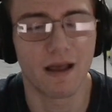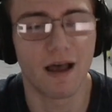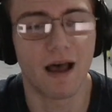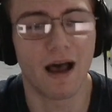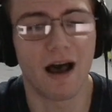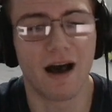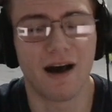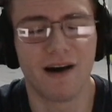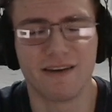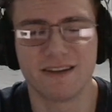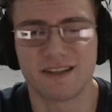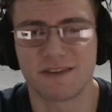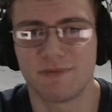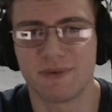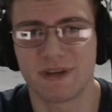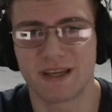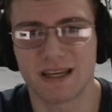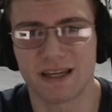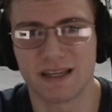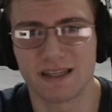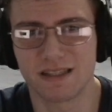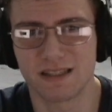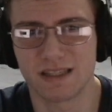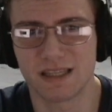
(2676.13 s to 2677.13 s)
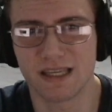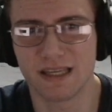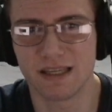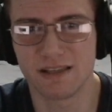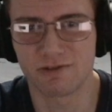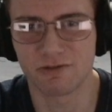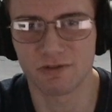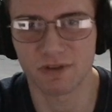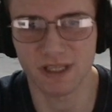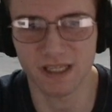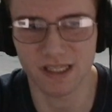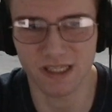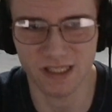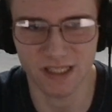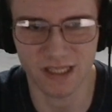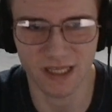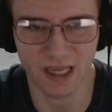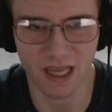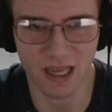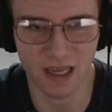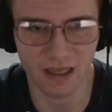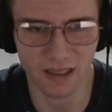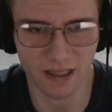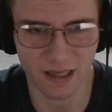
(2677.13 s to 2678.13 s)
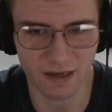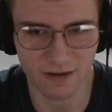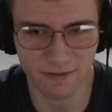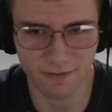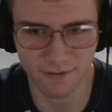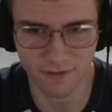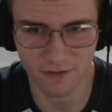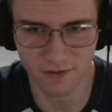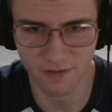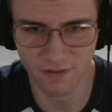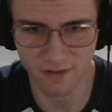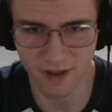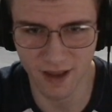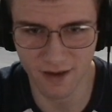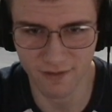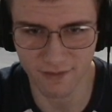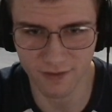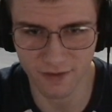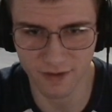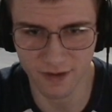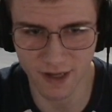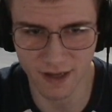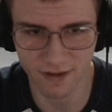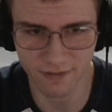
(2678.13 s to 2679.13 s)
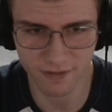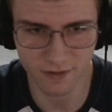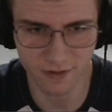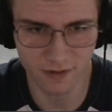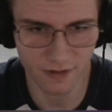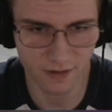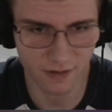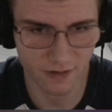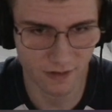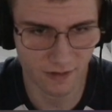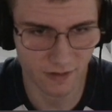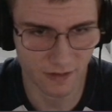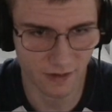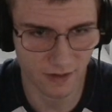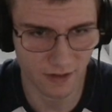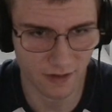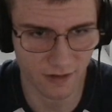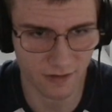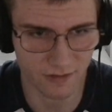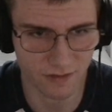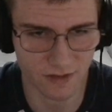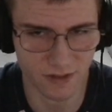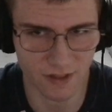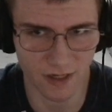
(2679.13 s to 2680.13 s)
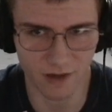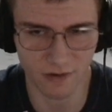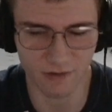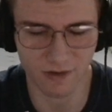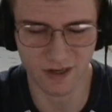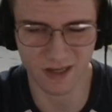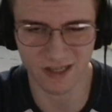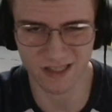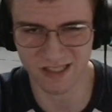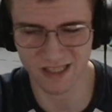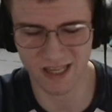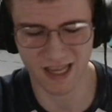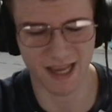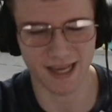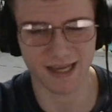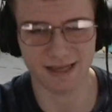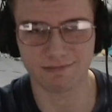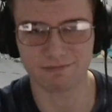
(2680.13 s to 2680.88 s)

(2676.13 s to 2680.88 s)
Oh, it's because he's really singing like forever and ever. There's no, because I